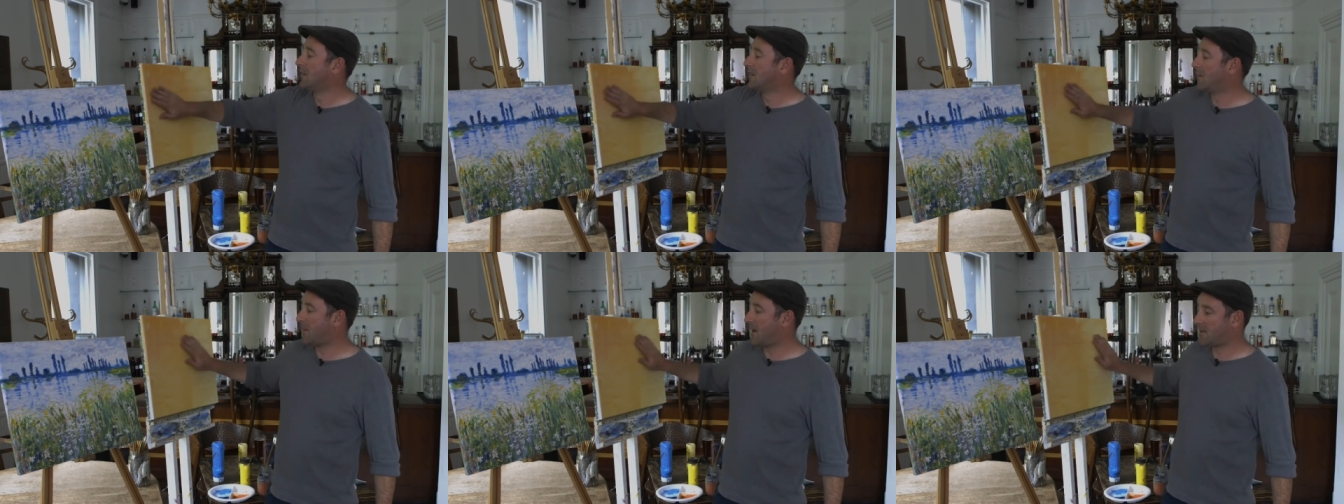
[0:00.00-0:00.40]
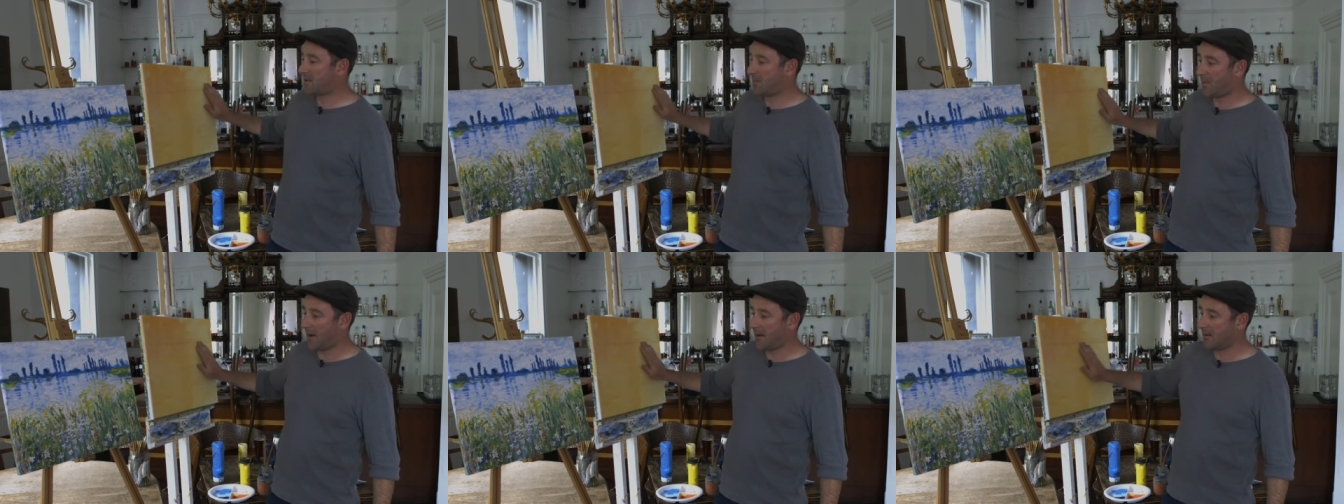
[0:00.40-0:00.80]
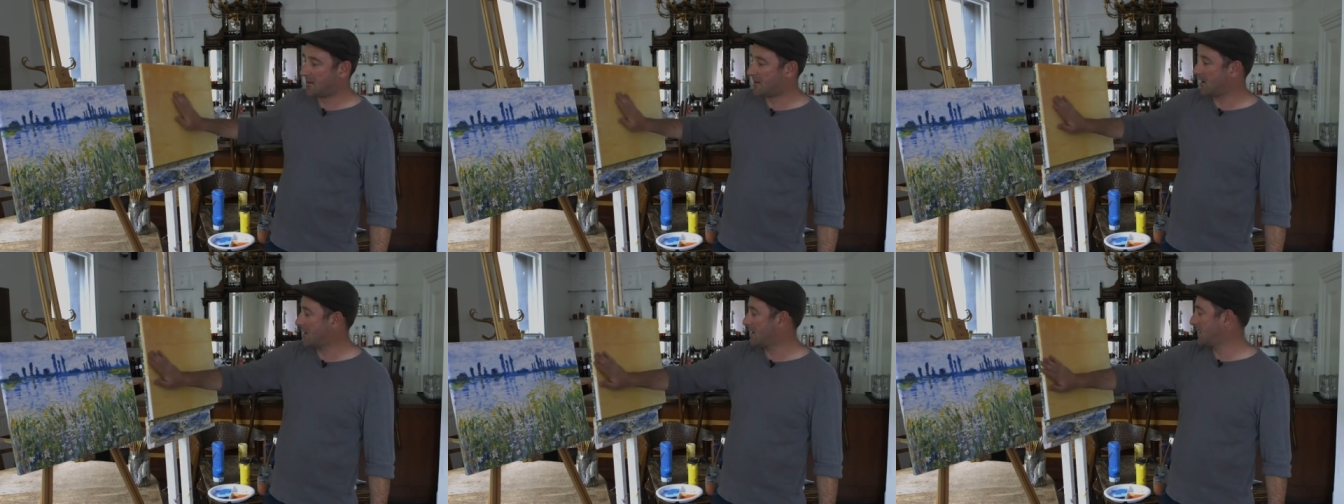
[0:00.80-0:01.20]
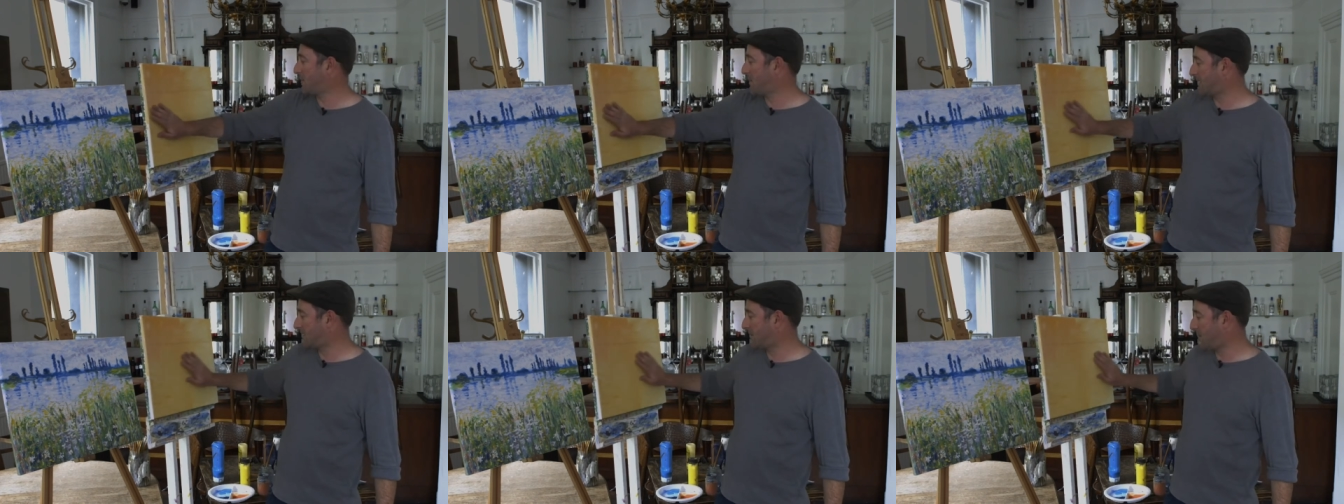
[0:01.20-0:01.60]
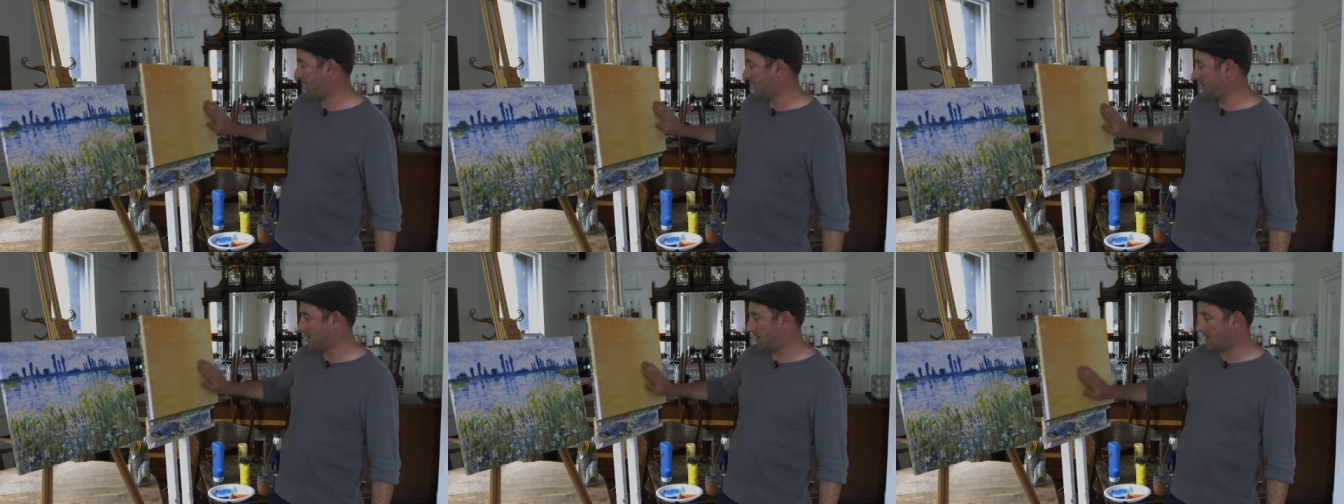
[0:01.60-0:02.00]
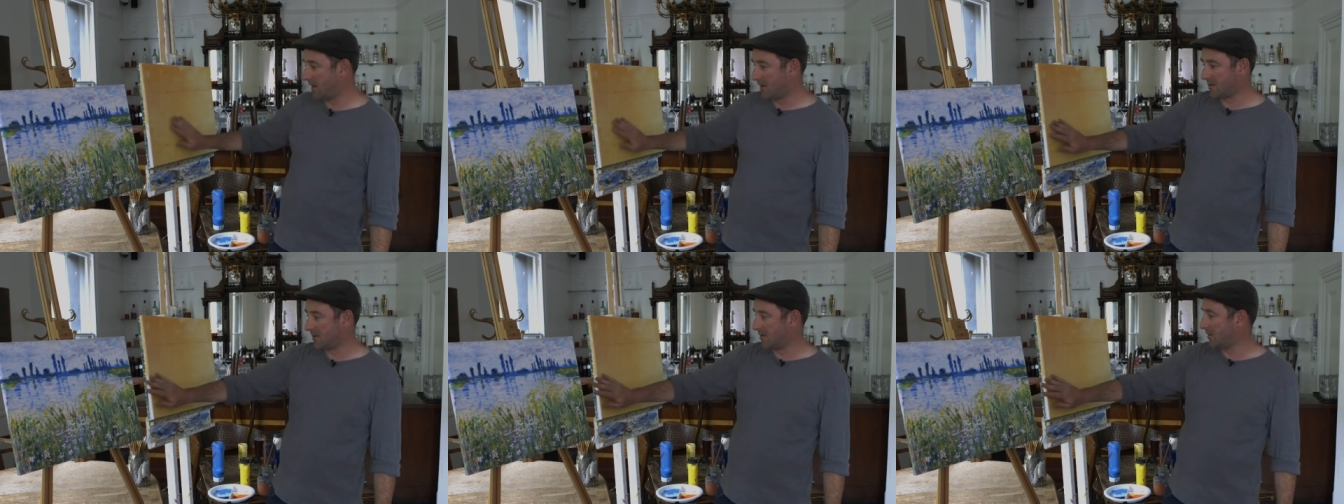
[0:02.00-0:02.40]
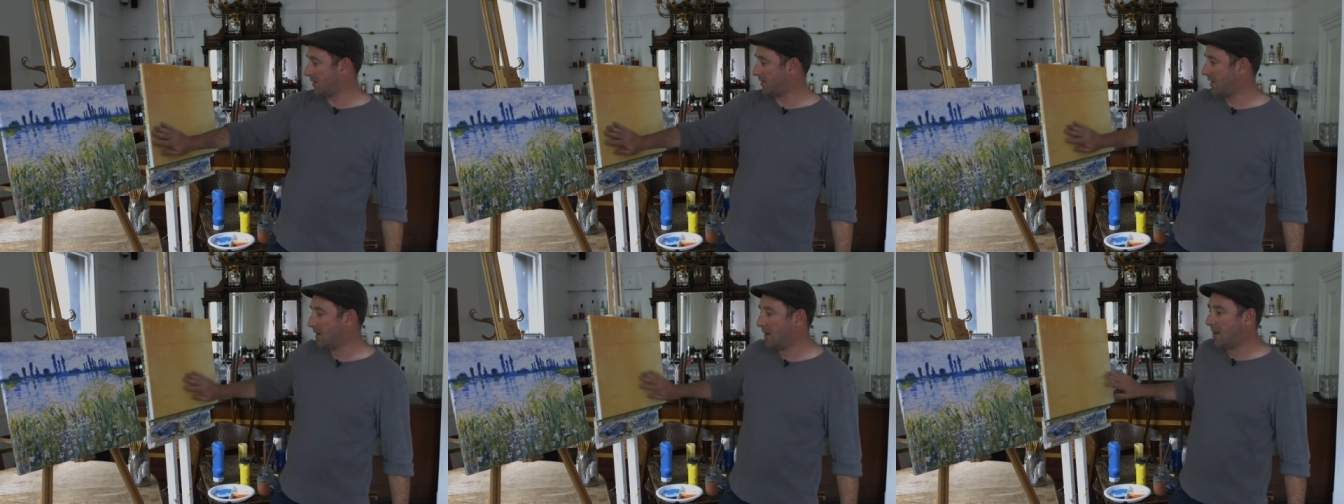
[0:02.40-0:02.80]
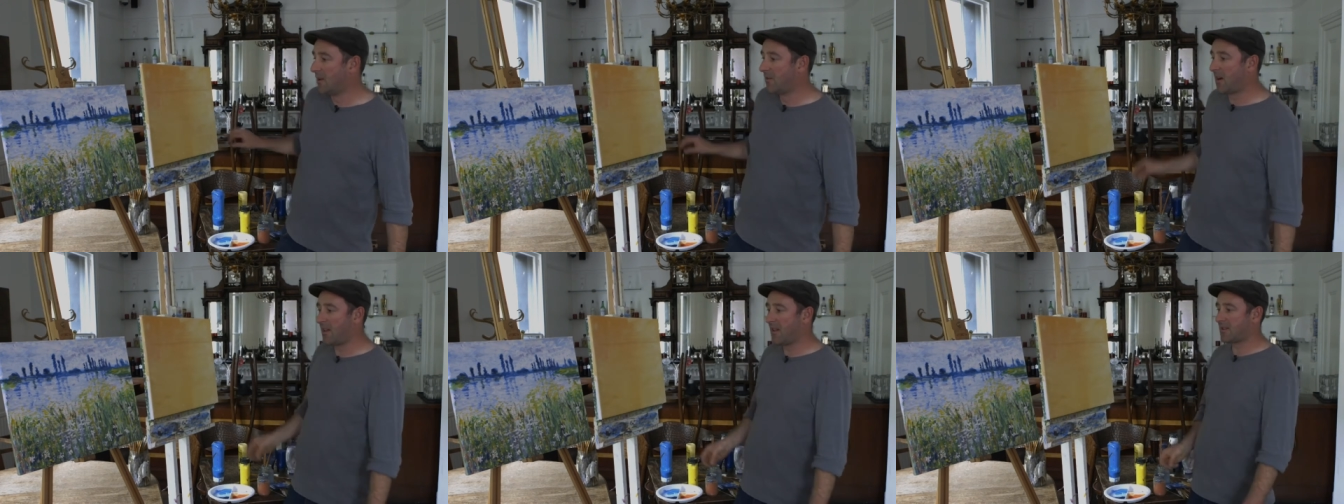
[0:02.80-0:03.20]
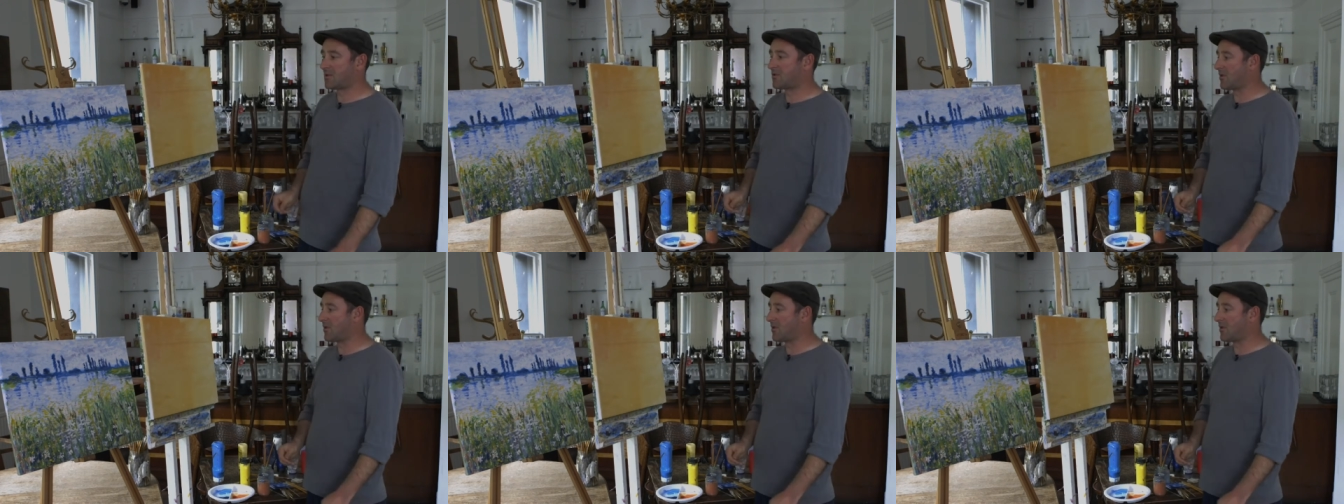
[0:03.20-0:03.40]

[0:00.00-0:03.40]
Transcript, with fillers: the better painter, the better painting you'll end up with. Right, that's